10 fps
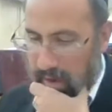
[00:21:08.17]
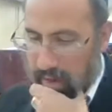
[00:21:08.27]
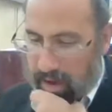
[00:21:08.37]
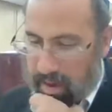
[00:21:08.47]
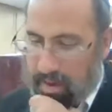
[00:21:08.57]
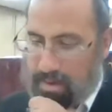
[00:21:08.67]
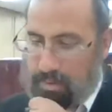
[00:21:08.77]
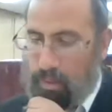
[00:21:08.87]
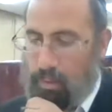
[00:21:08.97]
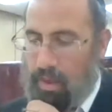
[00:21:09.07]
That's
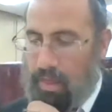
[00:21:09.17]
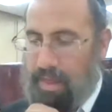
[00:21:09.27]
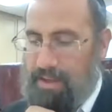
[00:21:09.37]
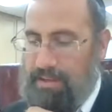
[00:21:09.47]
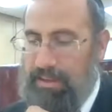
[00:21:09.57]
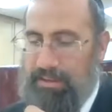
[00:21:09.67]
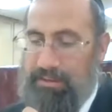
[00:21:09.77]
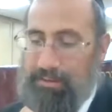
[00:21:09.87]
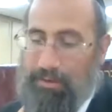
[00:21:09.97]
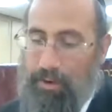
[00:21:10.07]
one thing. I just say it's
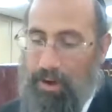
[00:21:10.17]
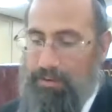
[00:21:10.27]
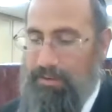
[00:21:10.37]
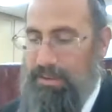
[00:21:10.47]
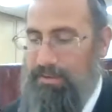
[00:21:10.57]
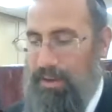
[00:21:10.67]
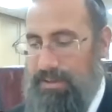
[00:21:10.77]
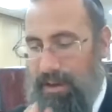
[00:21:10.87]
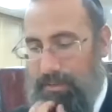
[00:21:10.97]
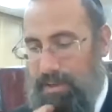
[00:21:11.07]
some of the words from the
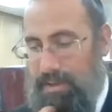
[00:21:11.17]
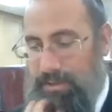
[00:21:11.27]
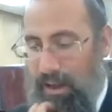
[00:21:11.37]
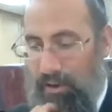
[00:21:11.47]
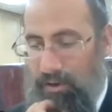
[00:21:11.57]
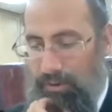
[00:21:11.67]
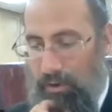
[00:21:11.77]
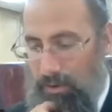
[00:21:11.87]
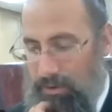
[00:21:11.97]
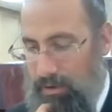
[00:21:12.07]
Sfas Emes, the scary
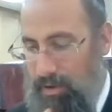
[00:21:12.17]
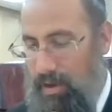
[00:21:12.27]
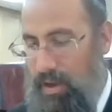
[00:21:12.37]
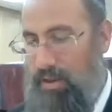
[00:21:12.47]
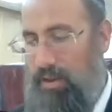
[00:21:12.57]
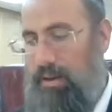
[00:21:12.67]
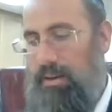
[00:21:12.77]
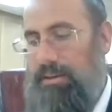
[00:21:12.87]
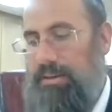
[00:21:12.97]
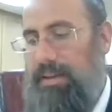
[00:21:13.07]
world.
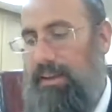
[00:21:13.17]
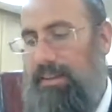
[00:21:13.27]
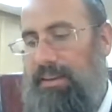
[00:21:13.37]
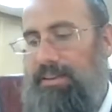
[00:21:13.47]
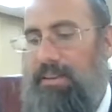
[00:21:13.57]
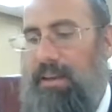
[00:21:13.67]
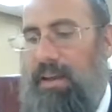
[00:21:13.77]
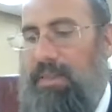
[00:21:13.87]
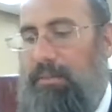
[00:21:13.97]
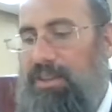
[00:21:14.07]
He says like this.
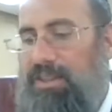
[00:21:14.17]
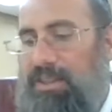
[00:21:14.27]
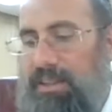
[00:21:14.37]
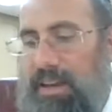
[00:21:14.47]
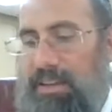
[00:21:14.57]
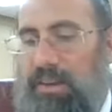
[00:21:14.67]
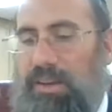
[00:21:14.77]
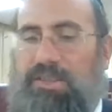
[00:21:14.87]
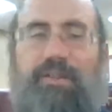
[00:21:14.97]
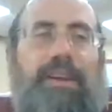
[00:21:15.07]
The Mishnah says,
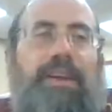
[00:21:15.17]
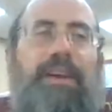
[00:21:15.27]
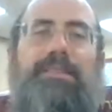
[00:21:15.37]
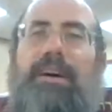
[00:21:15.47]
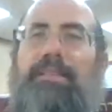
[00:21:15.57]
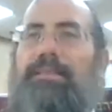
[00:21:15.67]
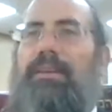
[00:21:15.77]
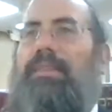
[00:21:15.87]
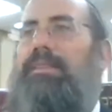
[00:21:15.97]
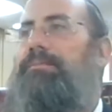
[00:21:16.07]
Sukkah Shiva Ketzad.
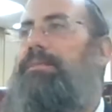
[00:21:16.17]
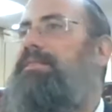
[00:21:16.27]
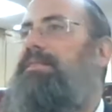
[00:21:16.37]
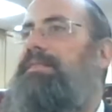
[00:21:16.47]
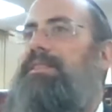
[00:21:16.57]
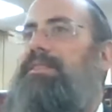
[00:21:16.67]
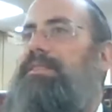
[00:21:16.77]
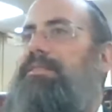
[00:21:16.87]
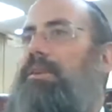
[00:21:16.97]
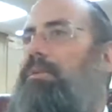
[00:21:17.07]
There's a mitzvah to sit in the sukkah.